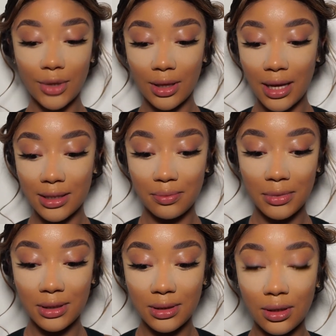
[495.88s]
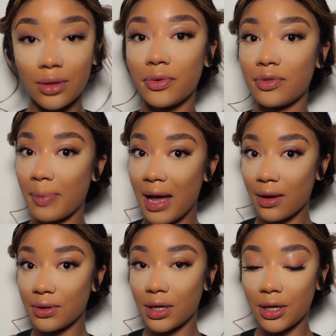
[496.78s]
That's me done with the
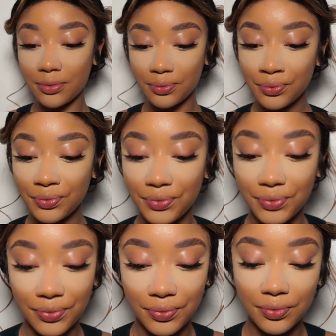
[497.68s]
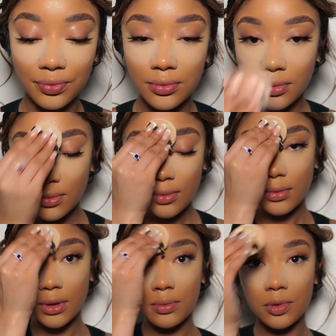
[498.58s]
powder.
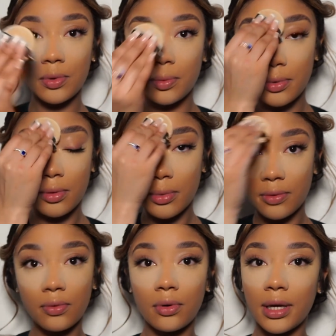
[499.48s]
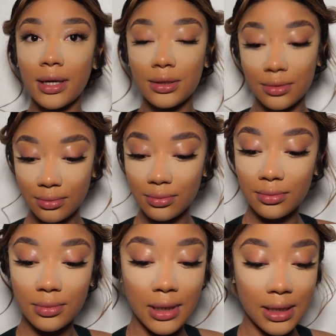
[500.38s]
I'm just gonna put it on my forehead.
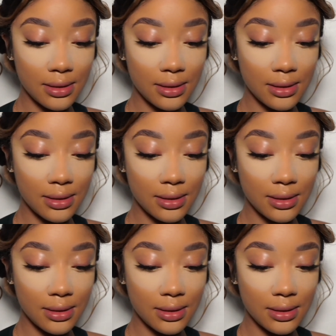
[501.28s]
That's